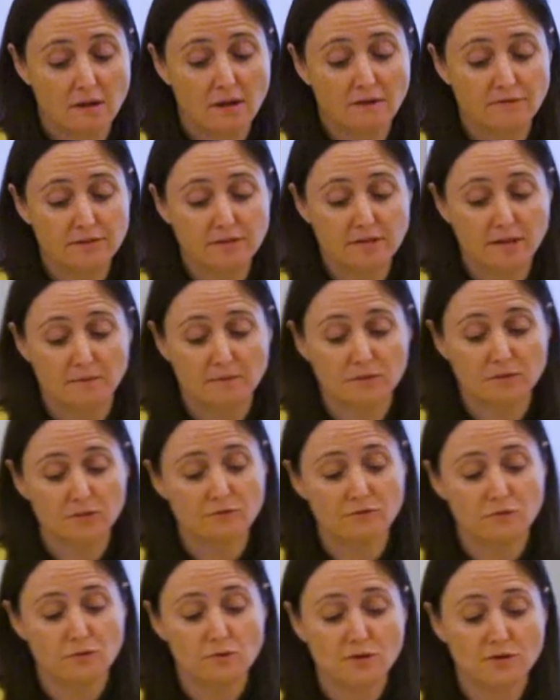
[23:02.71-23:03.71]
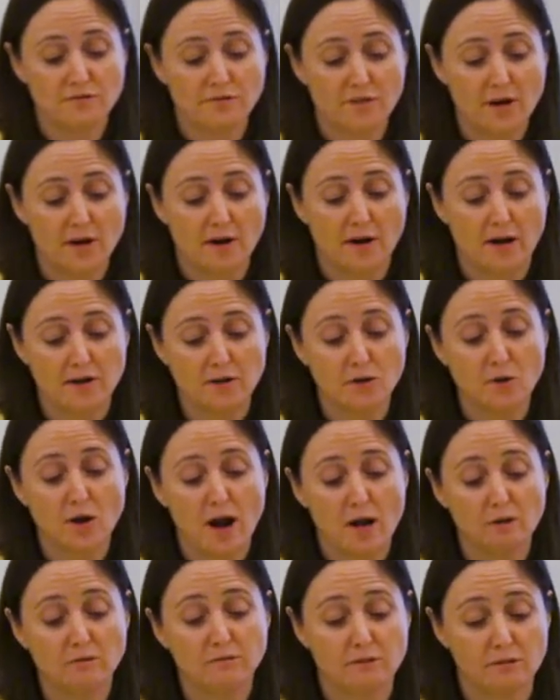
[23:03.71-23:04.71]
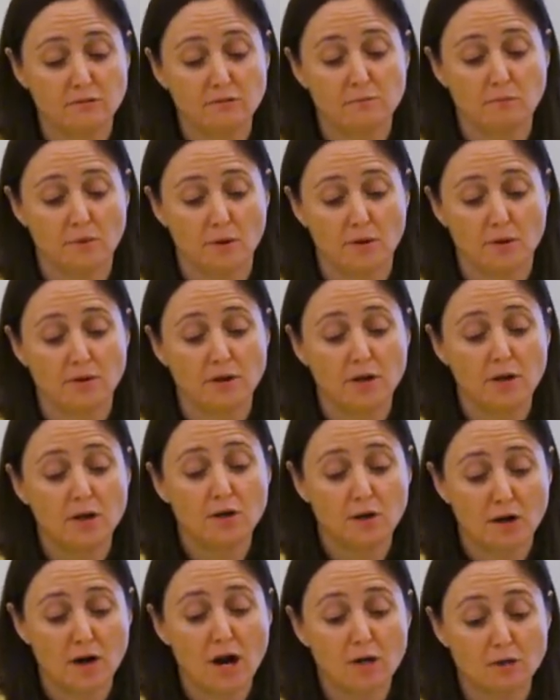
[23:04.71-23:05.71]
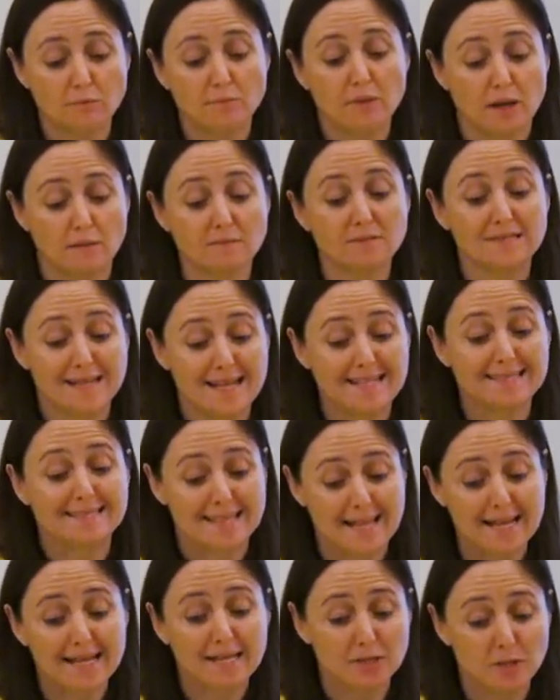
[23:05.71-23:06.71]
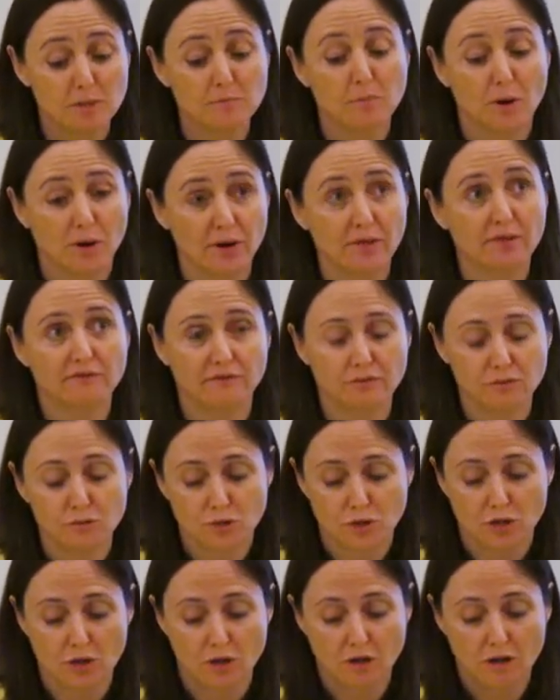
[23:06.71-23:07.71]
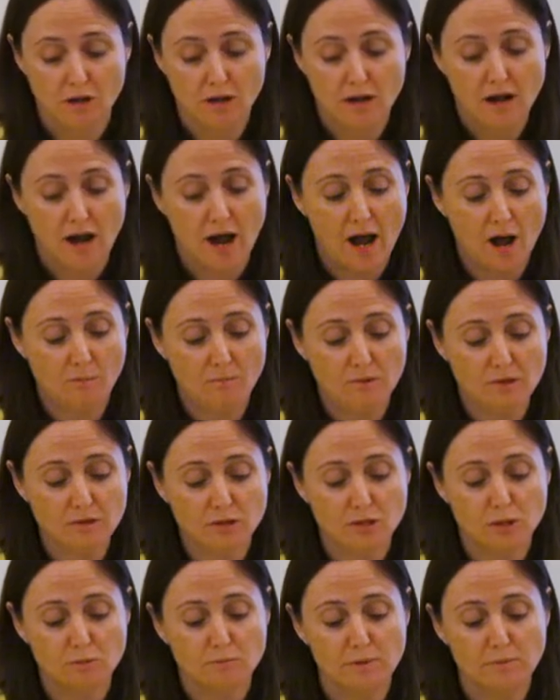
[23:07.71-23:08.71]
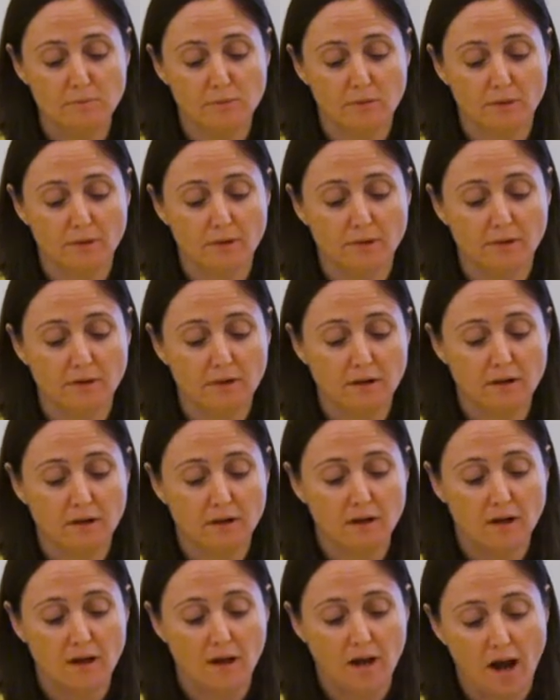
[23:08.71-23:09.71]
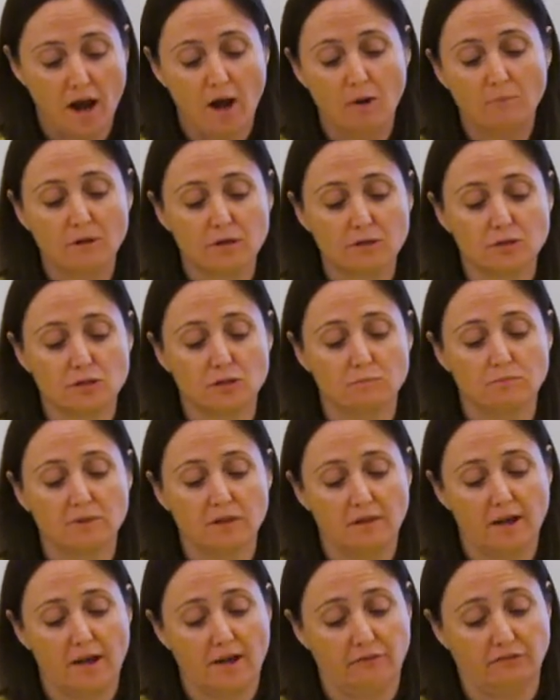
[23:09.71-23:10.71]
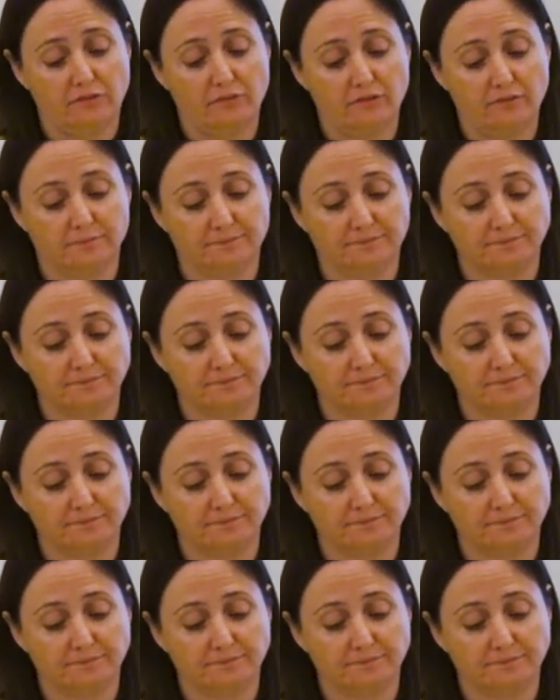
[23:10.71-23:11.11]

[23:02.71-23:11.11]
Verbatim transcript: Every time there's a forest fire and your house doesn't burn, your house becomes less likely to burn in the future. How much should be burned and how much should be left?